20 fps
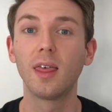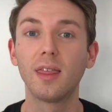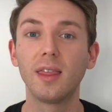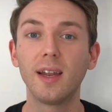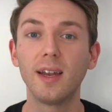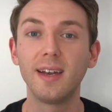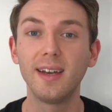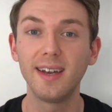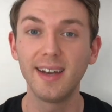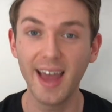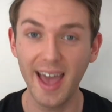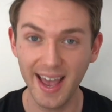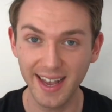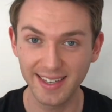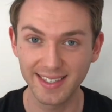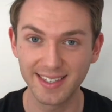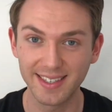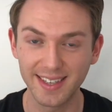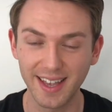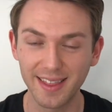The
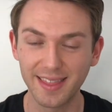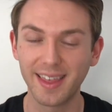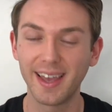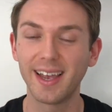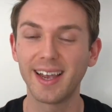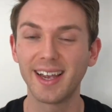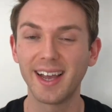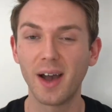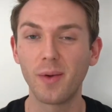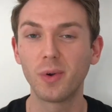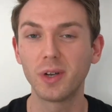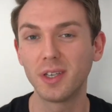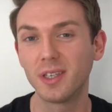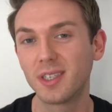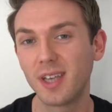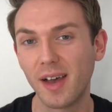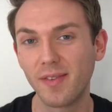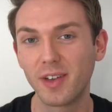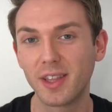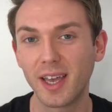next thing I want you
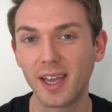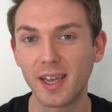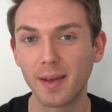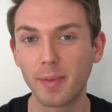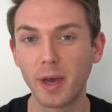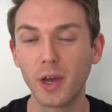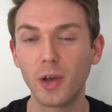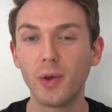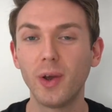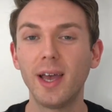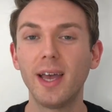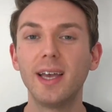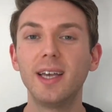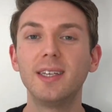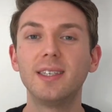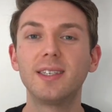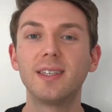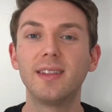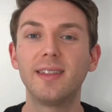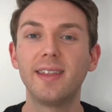to have a think about
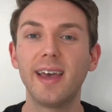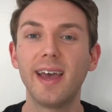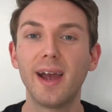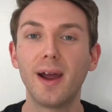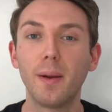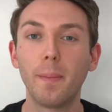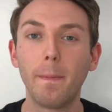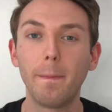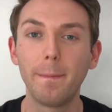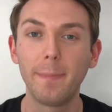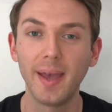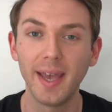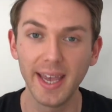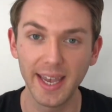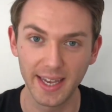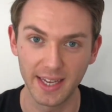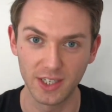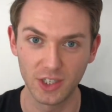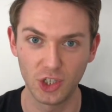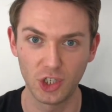is their
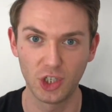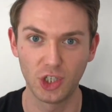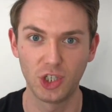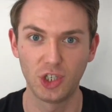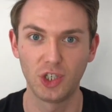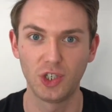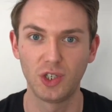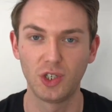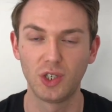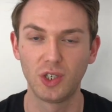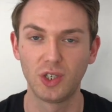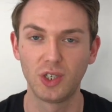pitch.